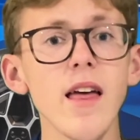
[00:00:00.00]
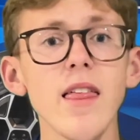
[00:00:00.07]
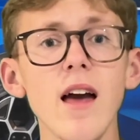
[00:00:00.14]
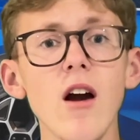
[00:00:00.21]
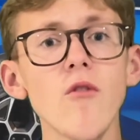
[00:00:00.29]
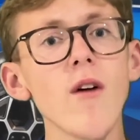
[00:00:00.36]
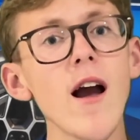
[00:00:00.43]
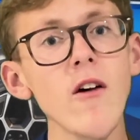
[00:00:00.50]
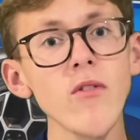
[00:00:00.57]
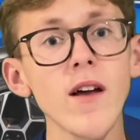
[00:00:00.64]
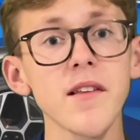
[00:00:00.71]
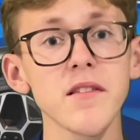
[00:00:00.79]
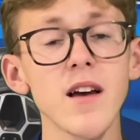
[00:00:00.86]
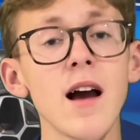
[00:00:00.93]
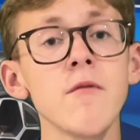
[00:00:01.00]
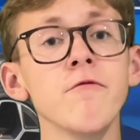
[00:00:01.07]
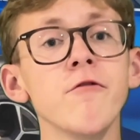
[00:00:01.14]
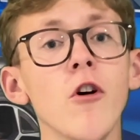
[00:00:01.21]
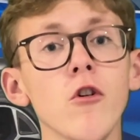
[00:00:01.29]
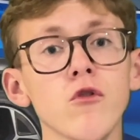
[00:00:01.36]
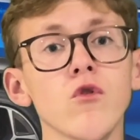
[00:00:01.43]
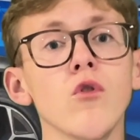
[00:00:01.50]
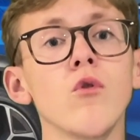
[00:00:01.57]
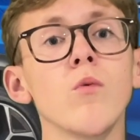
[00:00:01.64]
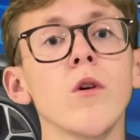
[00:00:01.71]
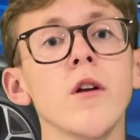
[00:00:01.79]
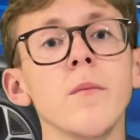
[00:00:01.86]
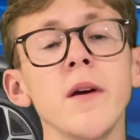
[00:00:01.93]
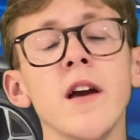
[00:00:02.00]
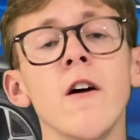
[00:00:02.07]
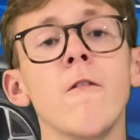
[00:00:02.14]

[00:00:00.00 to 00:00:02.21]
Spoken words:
Around that time, Vauxhall want to be a